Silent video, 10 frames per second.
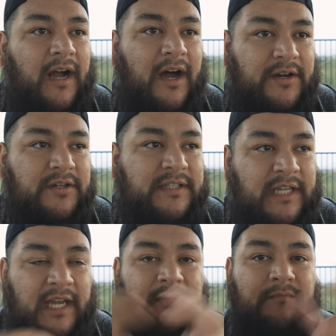
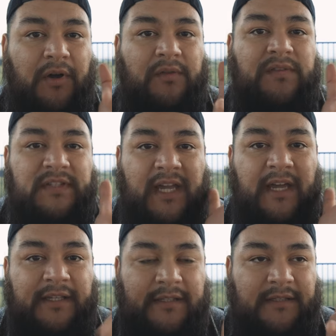understand both
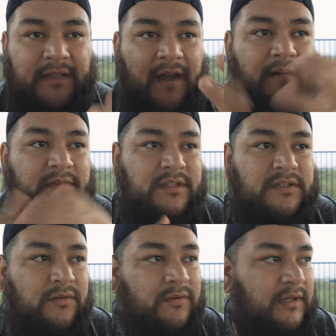sides of the
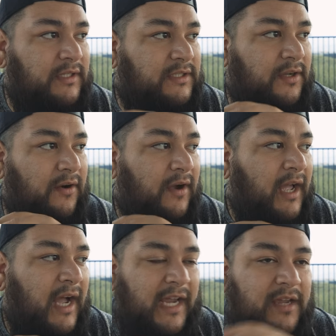story. So
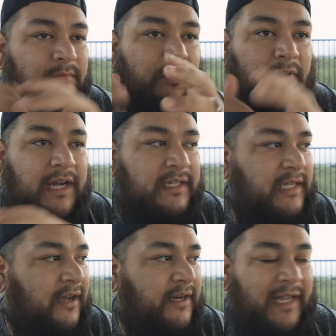I can break
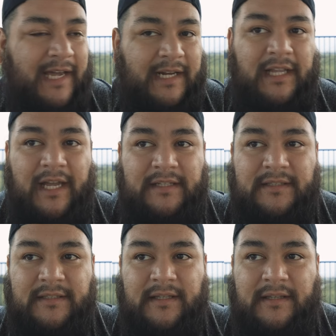down and
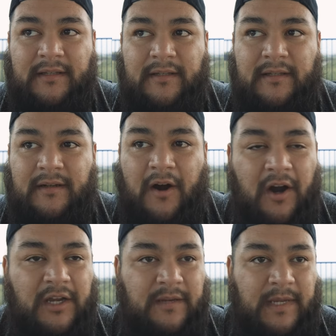analyze
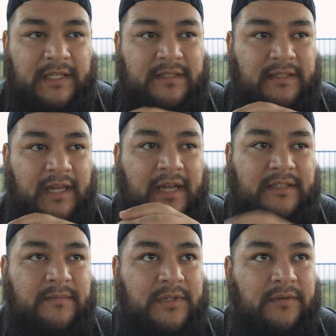arguments
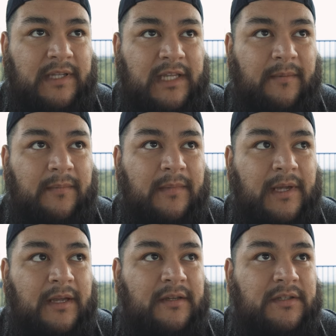as I'm doing them.
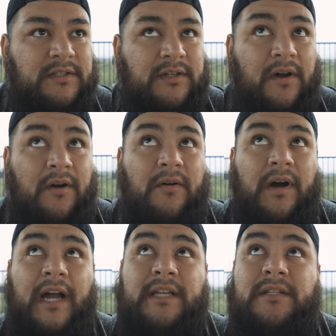
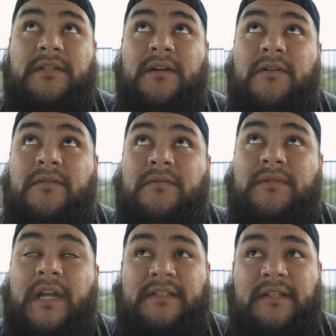So I
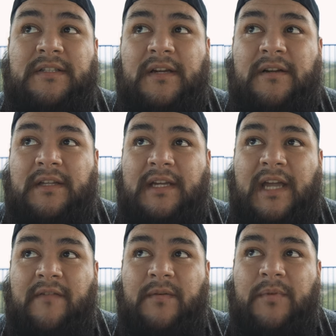don't necessarily
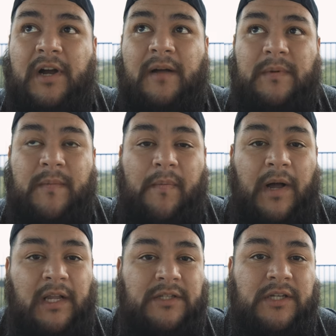have a problem
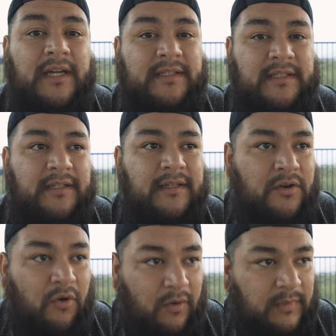apologizing.
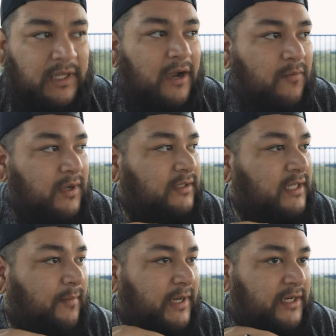Normally I will
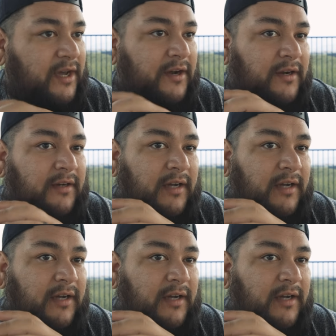tell my daughter,